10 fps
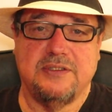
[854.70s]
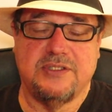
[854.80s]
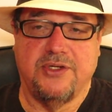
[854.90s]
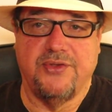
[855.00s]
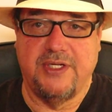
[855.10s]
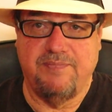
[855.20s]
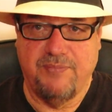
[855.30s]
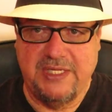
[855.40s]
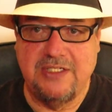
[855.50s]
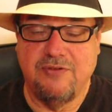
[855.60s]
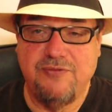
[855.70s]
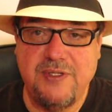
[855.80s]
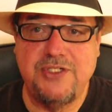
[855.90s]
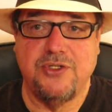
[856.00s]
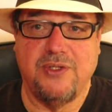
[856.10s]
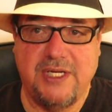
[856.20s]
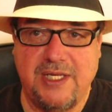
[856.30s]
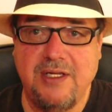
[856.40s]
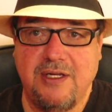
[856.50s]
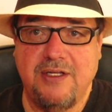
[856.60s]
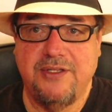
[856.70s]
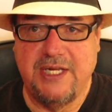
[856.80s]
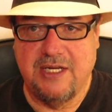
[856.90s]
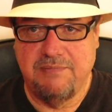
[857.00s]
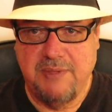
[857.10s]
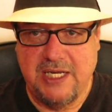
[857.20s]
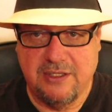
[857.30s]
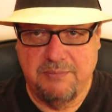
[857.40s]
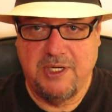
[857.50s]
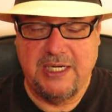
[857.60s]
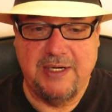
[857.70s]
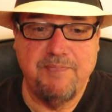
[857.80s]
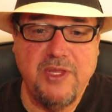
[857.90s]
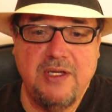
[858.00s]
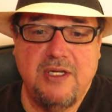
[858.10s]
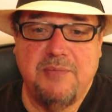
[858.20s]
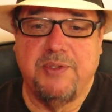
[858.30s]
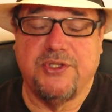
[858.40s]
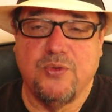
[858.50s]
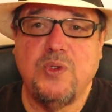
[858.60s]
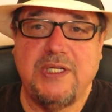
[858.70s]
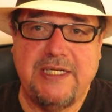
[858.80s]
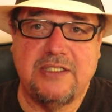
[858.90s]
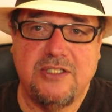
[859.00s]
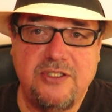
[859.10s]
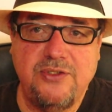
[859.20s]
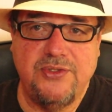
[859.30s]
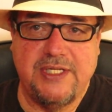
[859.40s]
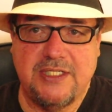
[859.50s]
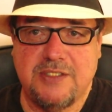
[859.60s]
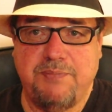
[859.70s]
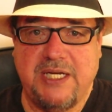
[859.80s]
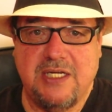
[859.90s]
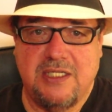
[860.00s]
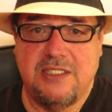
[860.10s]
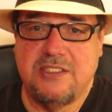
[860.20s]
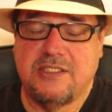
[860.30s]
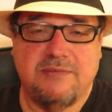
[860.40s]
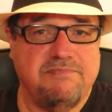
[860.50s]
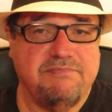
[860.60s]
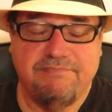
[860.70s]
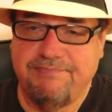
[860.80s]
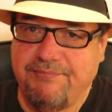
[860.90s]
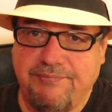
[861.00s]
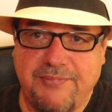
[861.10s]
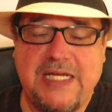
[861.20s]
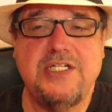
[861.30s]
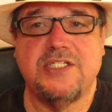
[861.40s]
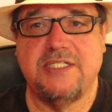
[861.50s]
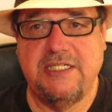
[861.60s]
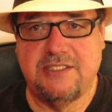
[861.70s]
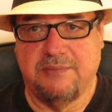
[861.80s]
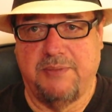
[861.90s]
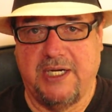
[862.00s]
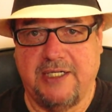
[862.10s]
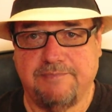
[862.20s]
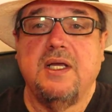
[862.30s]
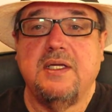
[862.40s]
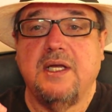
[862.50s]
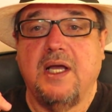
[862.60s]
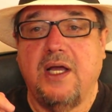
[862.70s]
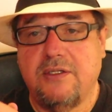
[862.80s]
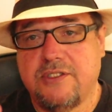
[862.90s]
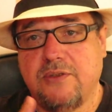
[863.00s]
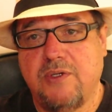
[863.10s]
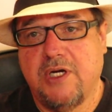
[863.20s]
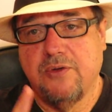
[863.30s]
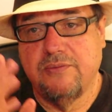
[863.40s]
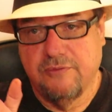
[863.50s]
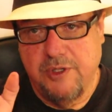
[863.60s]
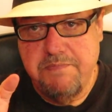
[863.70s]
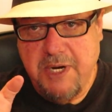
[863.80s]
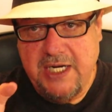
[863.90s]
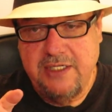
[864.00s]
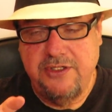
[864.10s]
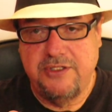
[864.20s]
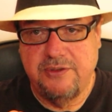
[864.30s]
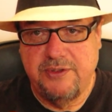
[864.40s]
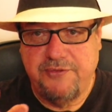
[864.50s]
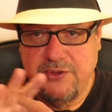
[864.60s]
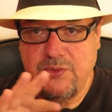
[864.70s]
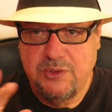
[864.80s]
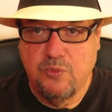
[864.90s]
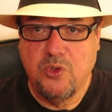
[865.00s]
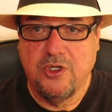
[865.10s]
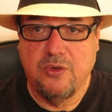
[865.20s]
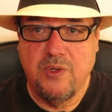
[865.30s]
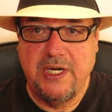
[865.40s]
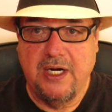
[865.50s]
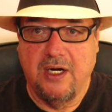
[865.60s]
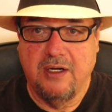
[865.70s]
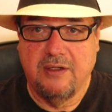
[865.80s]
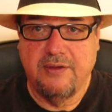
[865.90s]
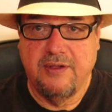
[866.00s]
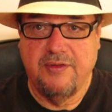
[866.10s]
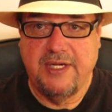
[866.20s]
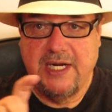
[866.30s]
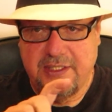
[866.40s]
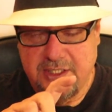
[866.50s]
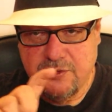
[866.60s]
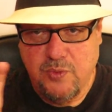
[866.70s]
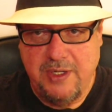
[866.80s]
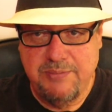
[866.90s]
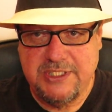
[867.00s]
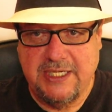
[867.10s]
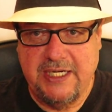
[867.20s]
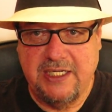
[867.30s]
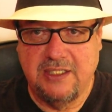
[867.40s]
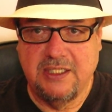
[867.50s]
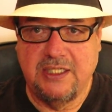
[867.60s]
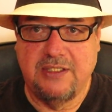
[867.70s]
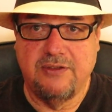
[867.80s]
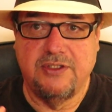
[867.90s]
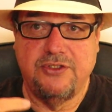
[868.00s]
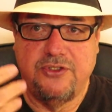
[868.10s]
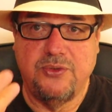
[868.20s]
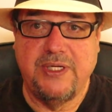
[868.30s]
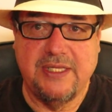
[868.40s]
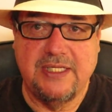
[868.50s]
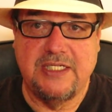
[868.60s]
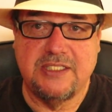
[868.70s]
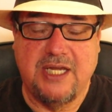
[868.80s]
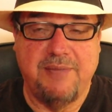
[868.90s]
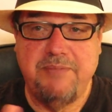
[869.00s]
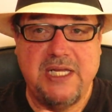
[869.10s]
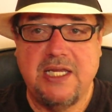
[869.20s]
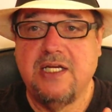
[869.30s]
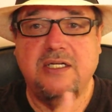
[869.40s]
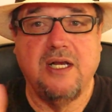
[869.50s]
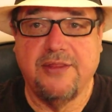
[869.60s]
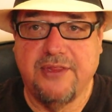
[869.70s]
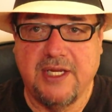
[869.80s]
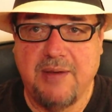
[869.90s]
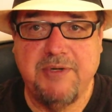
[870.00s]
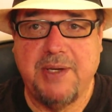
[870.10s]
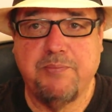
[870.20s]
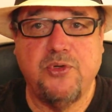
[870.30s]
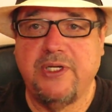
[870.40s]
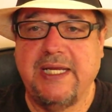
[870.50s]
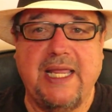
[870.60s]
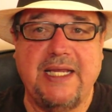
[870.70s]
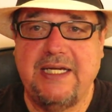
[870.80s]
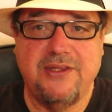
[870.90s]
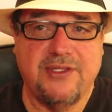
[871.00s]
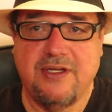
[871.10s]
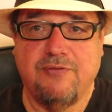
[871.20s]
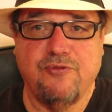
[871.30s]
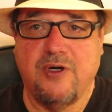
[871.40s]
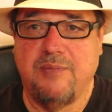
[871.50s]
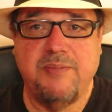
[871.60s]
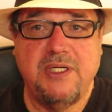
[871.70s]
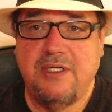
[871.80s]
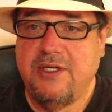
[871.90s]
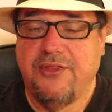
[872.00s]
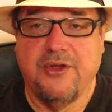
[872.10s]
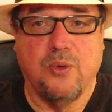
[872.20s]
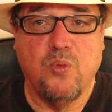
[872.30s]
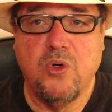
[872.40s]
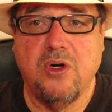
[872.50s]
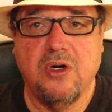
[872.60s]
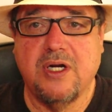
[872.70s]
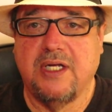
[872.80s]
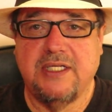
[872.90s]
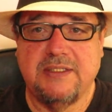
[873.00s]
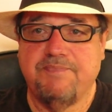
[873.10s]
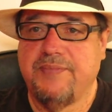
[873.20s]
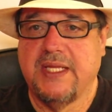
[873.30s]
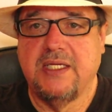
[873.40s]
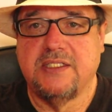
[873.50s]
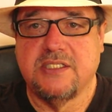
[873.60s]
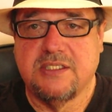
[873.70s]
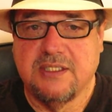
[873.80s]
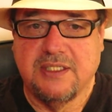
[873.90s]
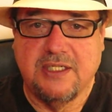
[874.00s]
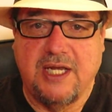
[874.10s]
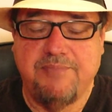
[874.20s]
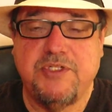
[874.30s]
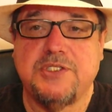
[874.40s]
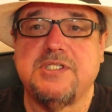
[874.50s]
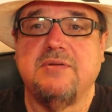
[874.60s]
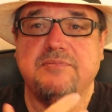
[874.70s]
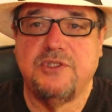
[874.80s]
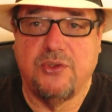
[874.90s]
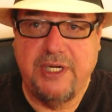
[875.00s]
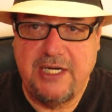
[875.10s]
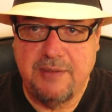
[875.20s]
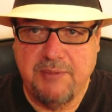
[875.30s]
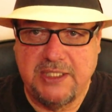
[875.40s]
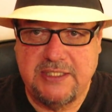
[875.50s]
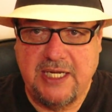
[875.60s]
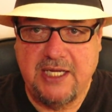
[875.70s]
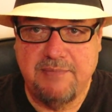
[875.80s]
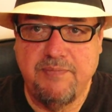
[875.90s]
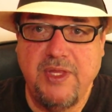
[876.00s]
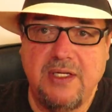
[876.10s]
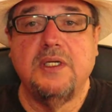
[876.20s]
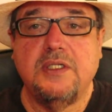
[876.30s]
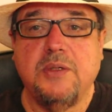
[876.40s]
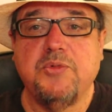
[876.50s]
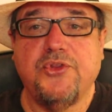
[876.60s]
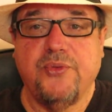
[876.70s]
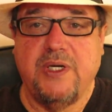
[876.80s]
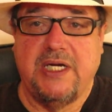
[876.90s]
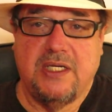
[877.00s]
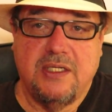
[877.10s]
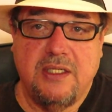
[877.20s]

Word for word: so that individually they can make the money. But they're willing to do this because they just need some money. I also want to remind you, if you weren't aware, that on this website and doing this, I'm making nothing. I'm not pulling anything from their work. It's I'm just donating my time. Number three,